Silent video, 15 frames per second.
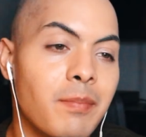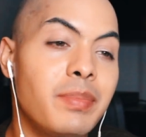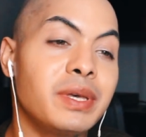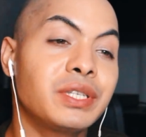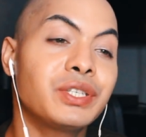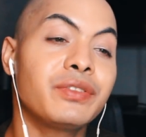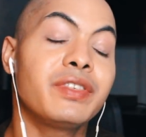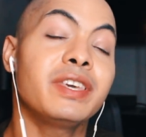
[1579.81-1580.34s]

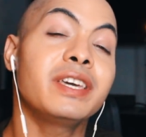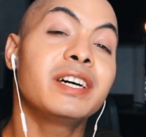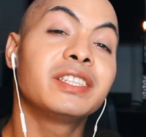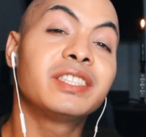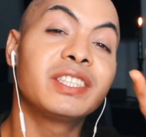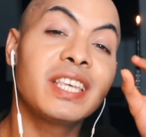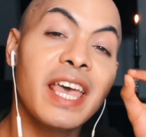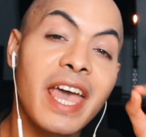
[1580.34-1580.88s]
Bitch, the
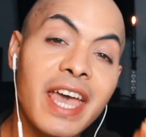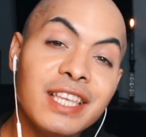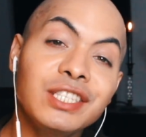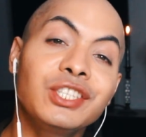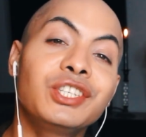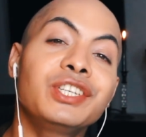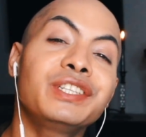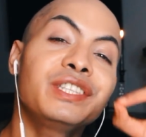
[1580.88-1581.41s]

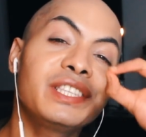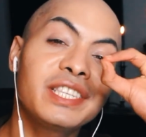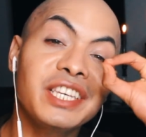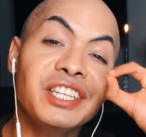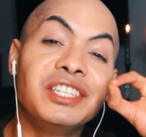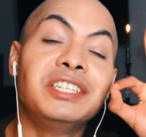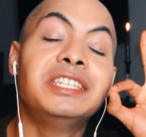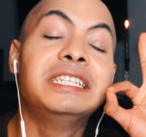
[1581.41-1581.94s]
attention
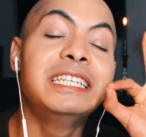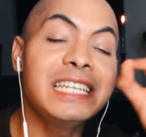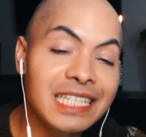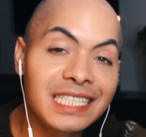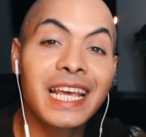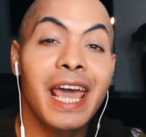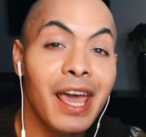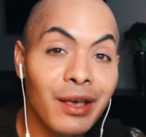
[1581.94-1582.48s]
to
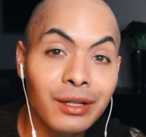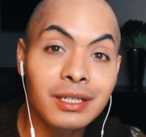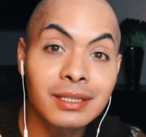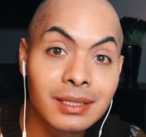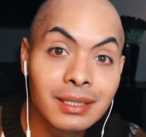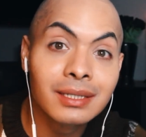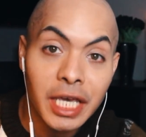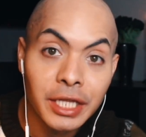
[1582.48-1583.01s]

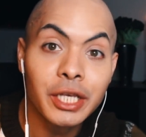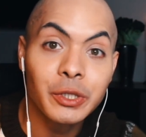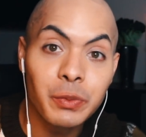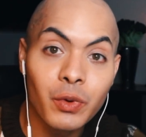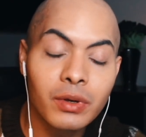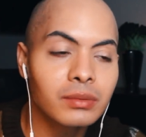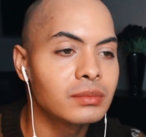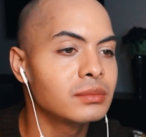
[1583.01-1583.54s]
detail in this
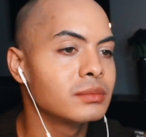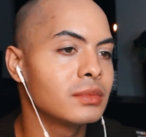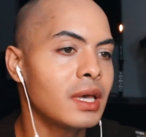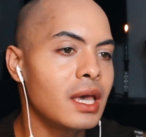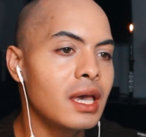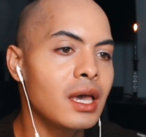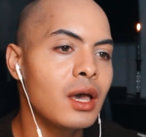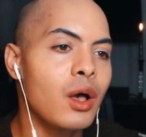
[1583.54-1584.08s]

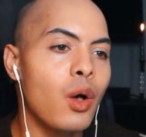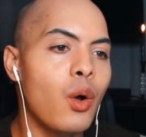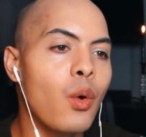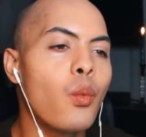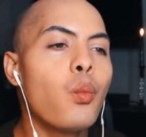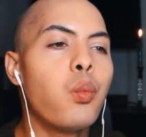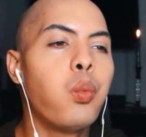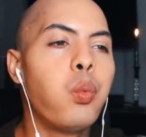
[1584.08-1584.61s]

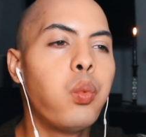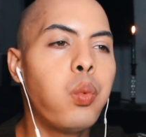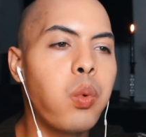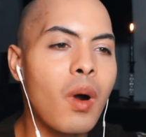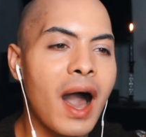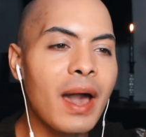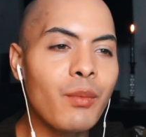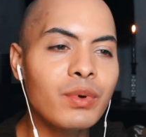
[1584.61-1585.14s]

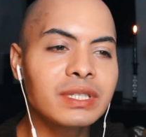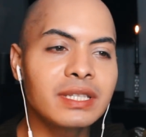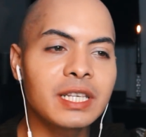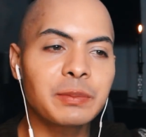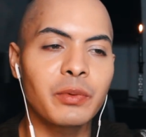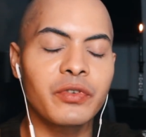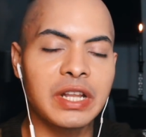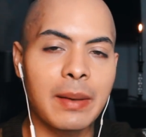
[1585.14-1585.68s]
why wasn't
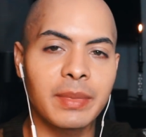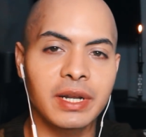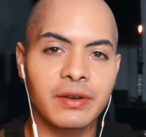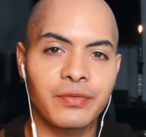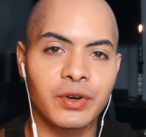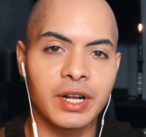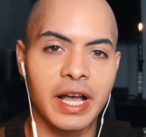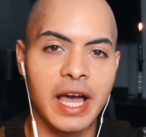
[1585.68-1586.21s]
this movie nominated
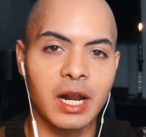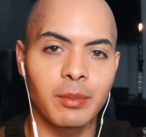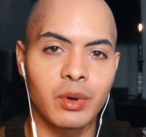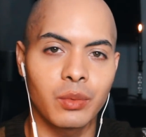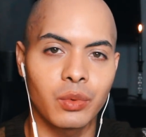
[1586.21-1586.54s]
for an Academy